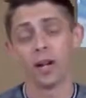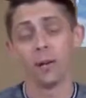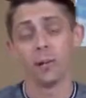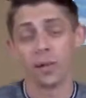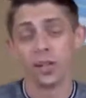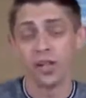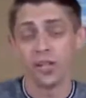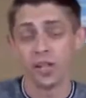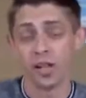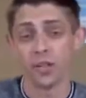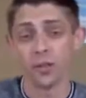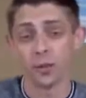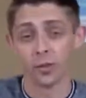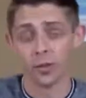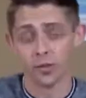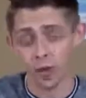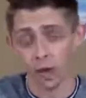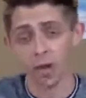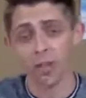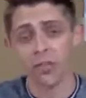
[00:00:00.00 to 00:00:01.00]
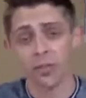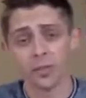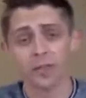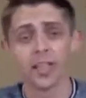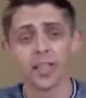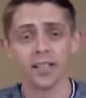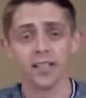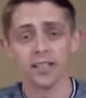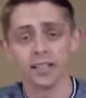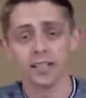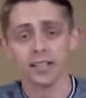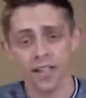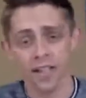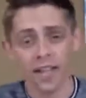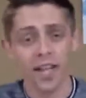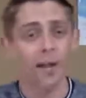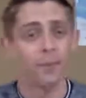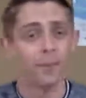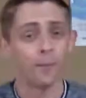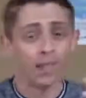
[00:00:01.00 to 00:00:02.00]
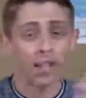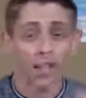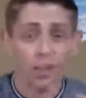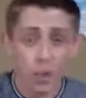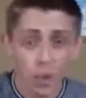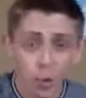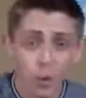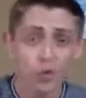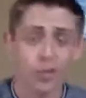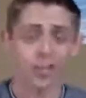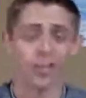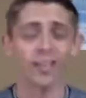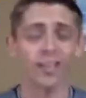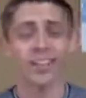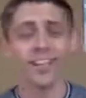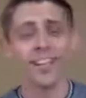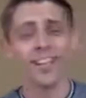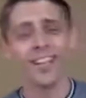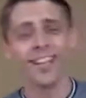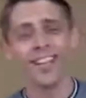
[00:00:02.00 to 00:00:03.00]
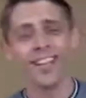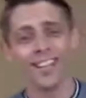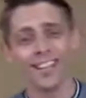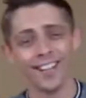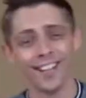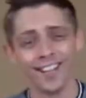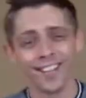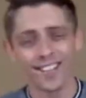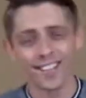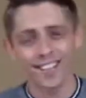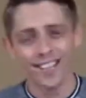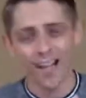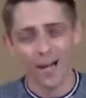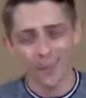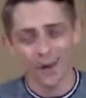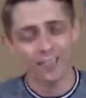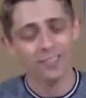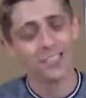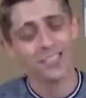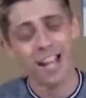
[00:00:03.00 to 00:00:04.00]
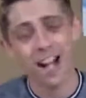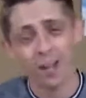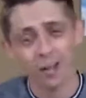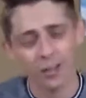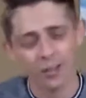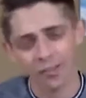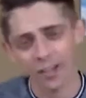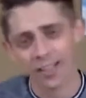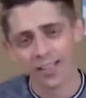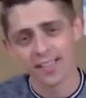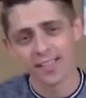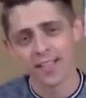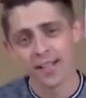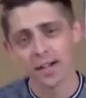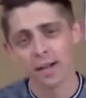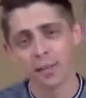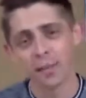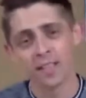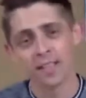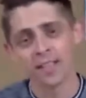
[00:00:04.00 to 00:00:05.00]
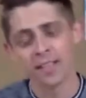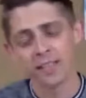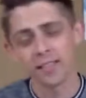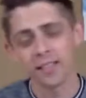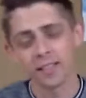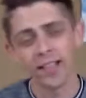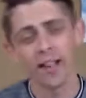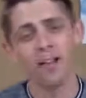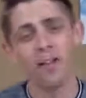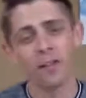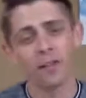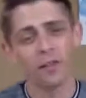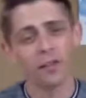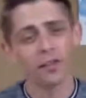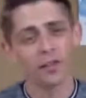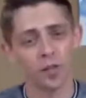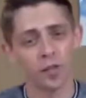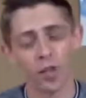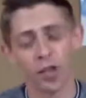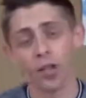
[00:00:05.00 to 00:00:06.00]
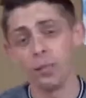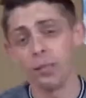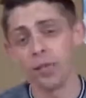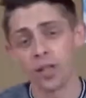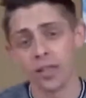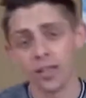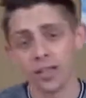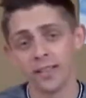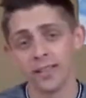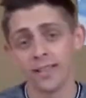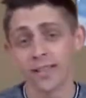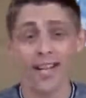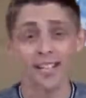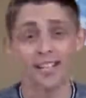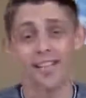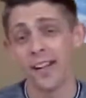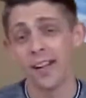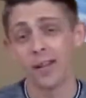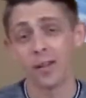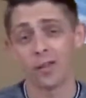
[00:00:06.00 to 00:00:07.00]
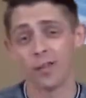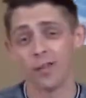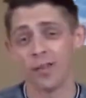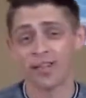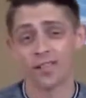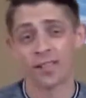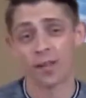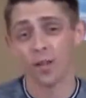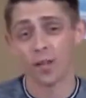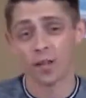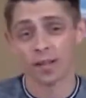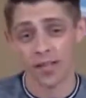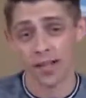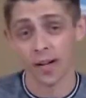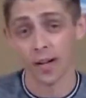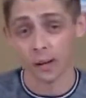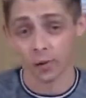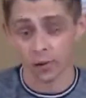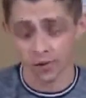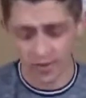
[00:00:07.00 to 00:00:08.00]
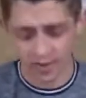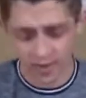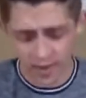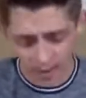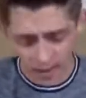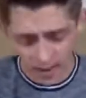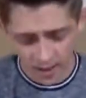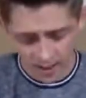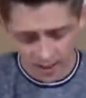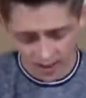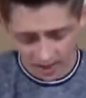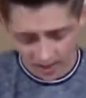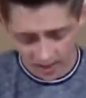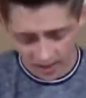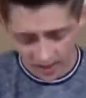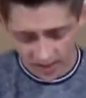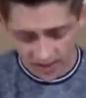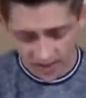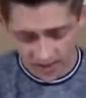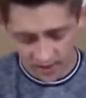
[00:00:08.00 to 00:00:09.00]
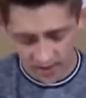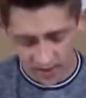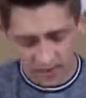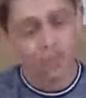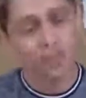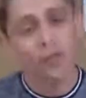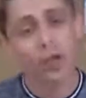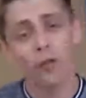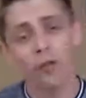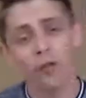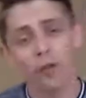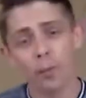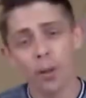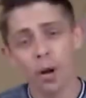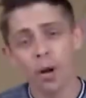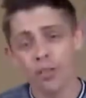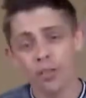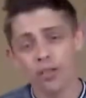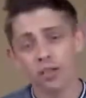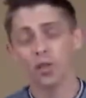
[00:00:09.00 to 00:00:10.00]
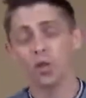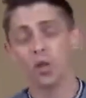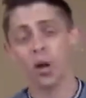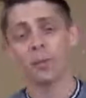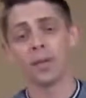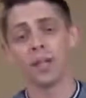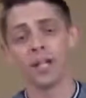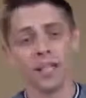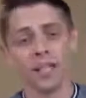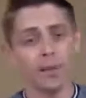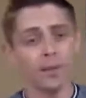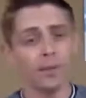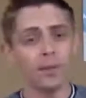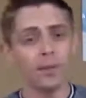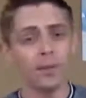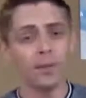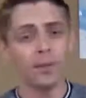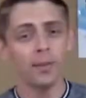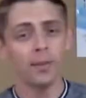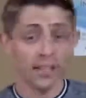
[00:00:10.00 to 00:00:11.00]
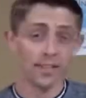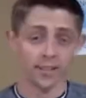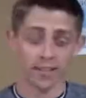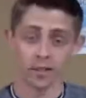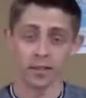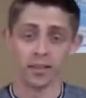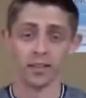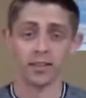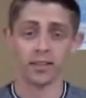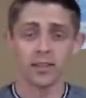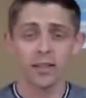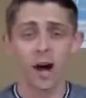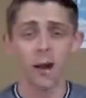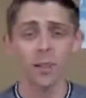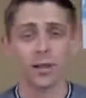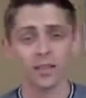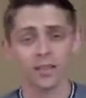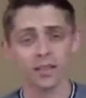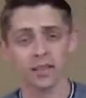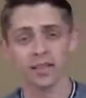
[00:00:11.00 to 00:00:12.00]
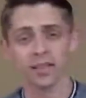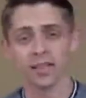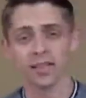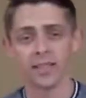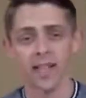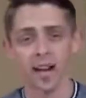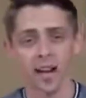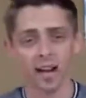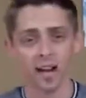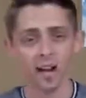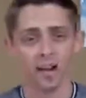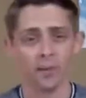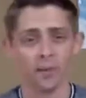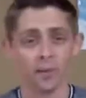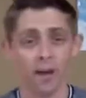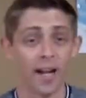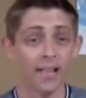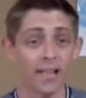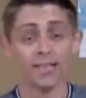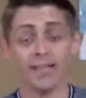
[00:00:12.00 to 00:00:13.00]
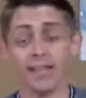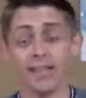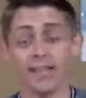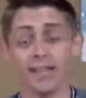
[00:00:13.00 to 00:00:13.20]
appreciate those thoughts because, again, inclusion, it's about sacrifice, and it means sacrifice for our communities and sacrifice of ourselves. And so for part two, I'm going to keep leaning into these comments and this idea